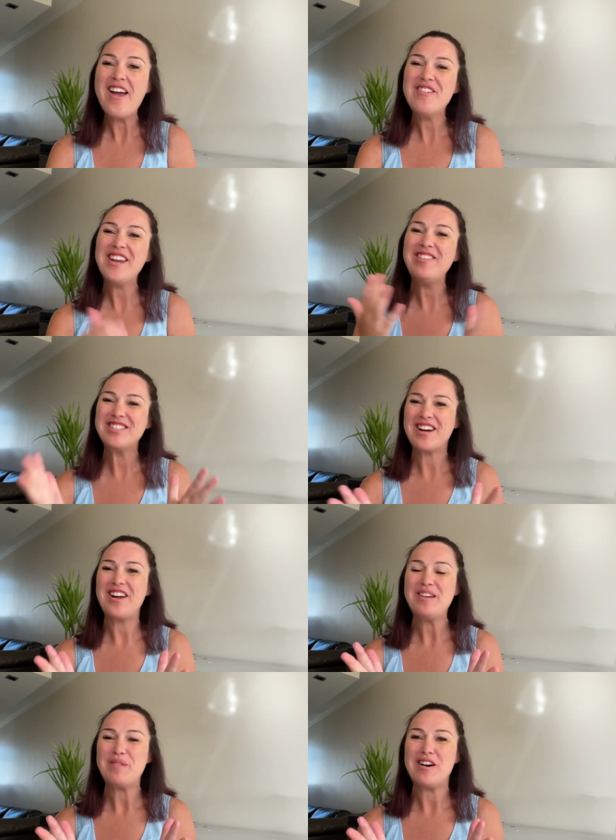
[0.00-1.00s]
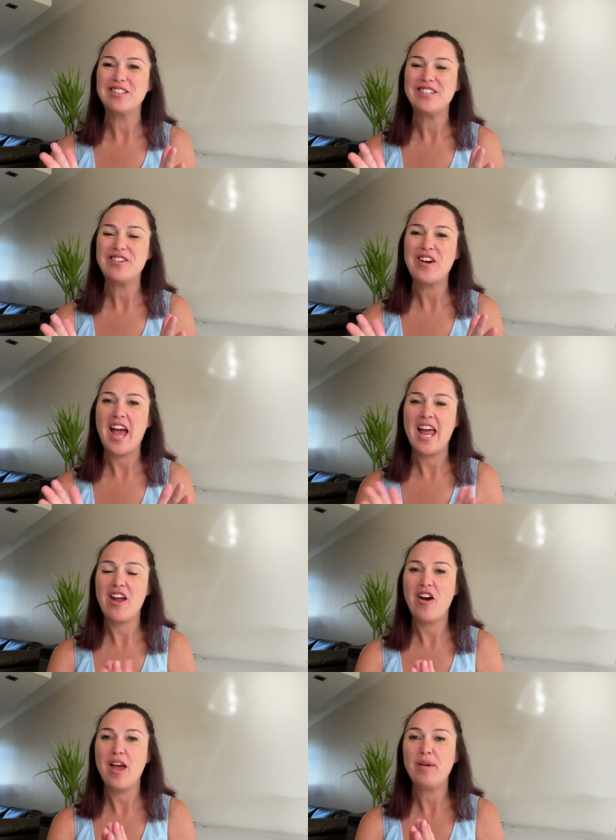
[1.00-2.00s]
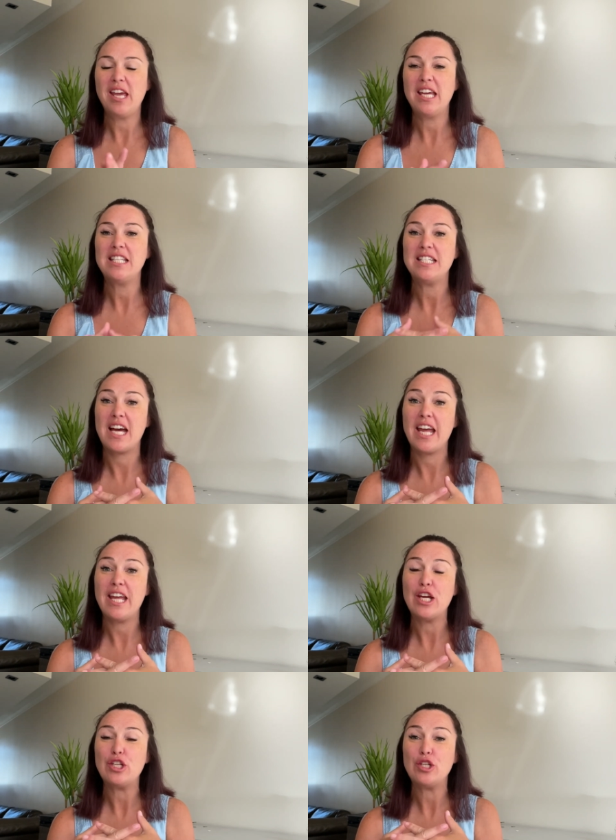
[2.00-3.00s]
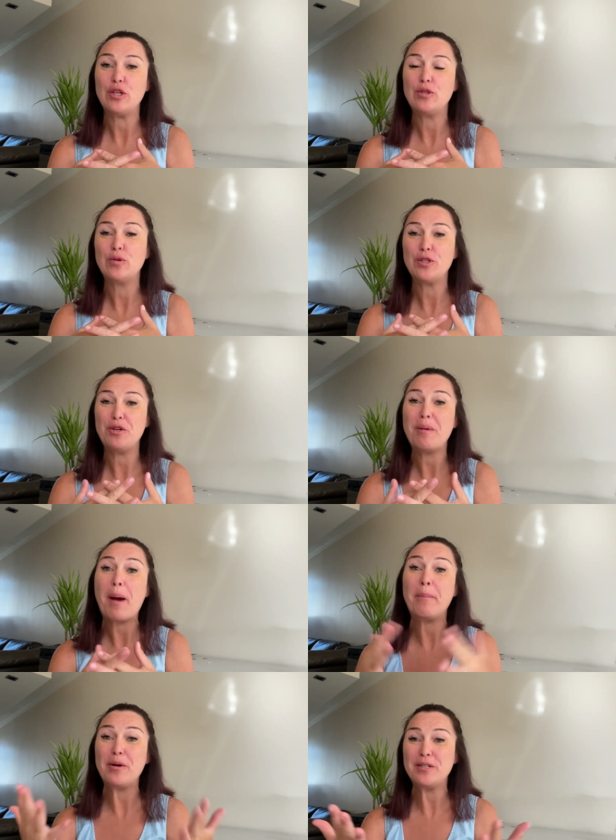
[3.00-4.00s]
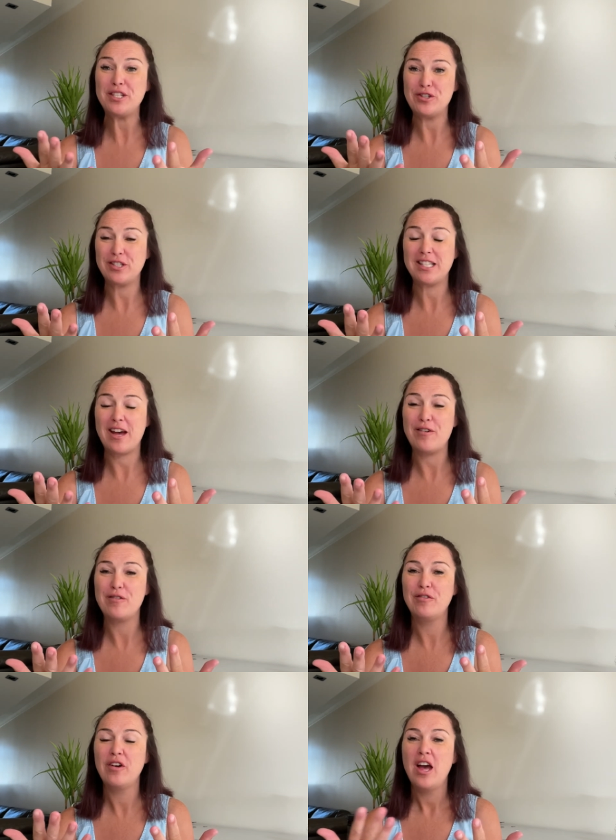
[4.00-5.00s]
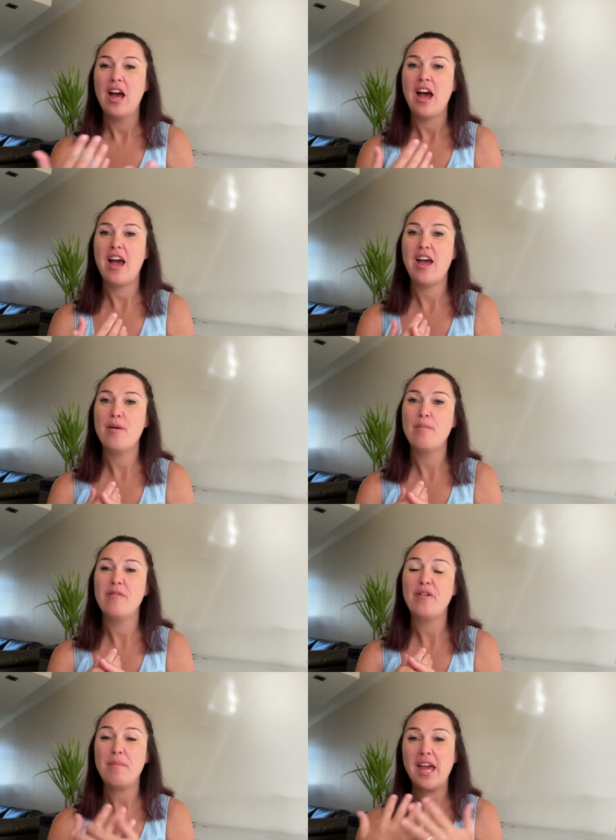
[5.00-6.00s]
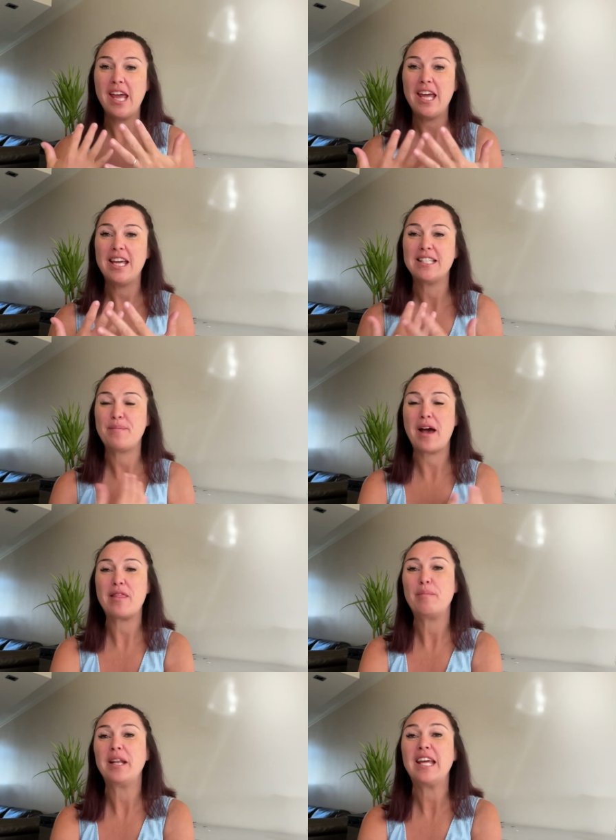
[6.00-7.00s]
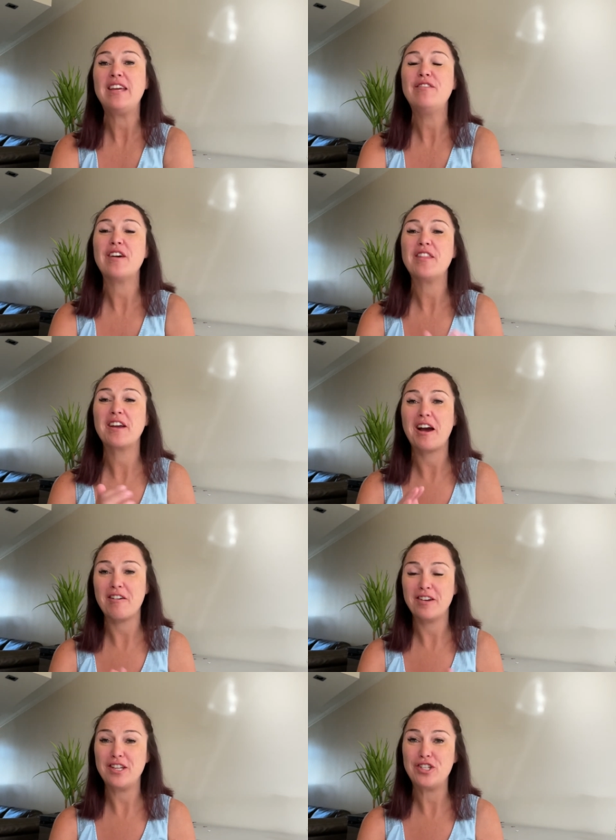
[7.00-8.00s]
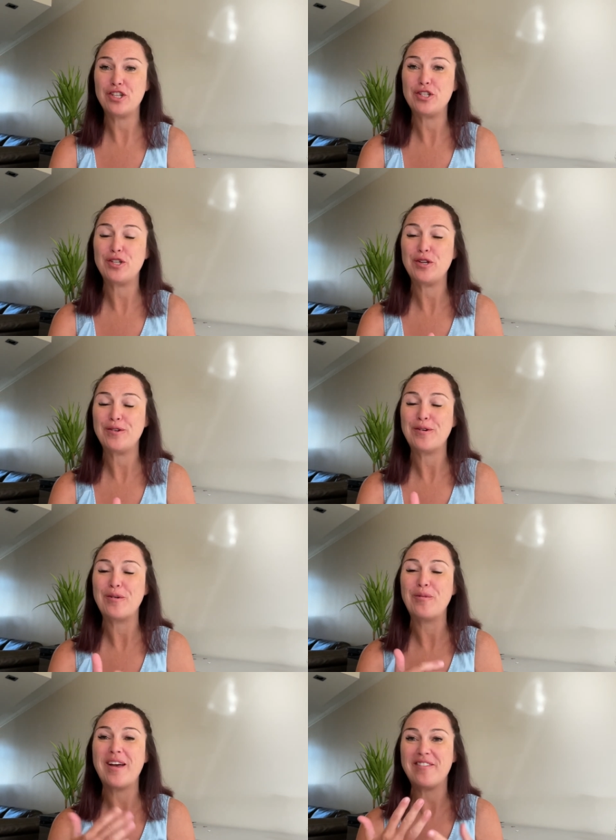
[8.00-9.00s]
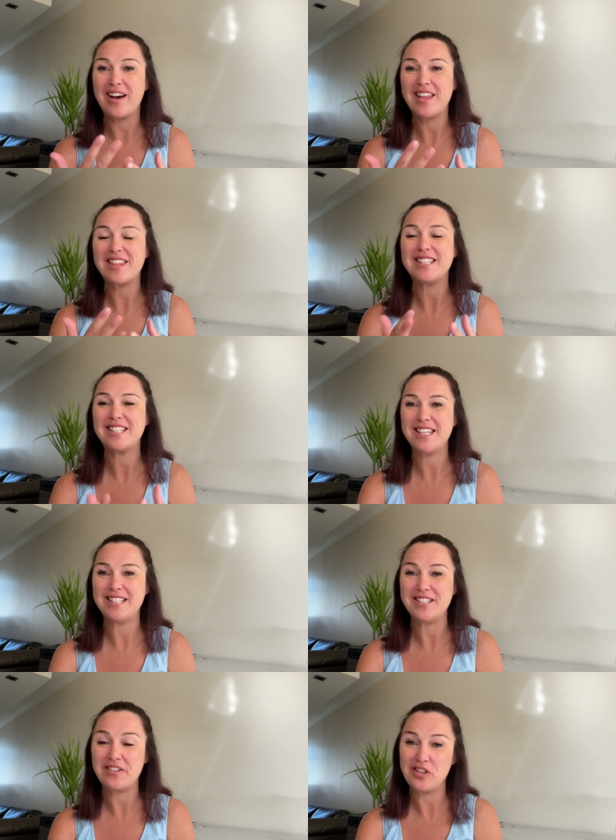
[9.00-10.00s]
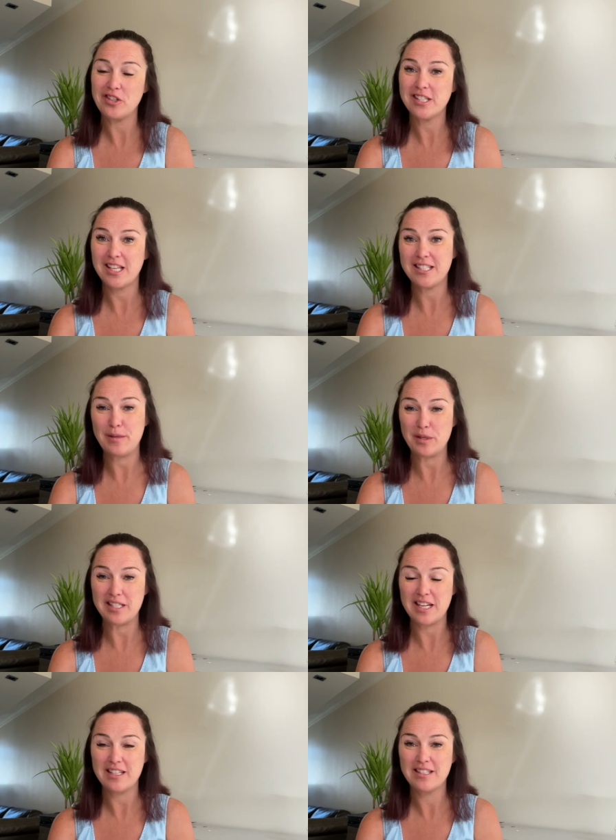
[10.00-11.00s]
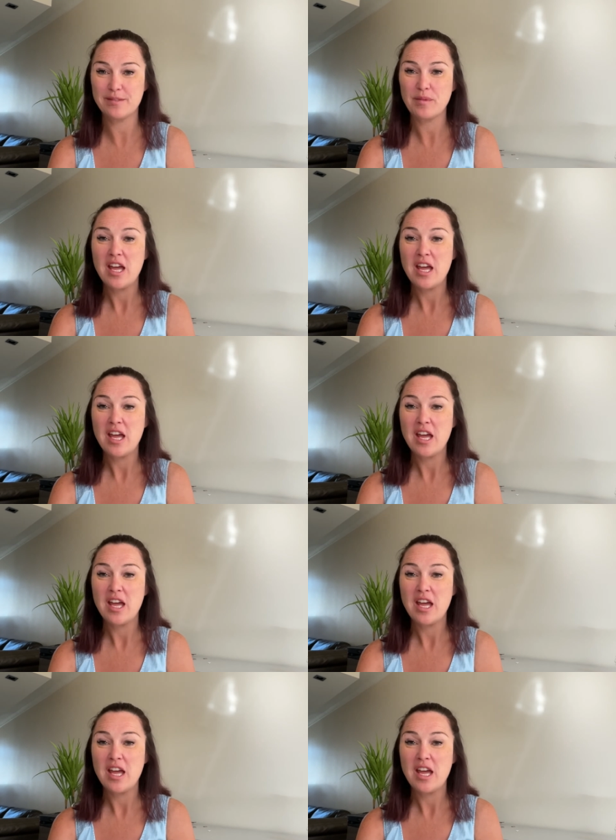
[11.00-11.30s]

my name is Carlie Bartle, and I'm here today to talk to you about building yourself. Um, for me, it's about the belief and the courage to weather the seasons of your Scentsy business.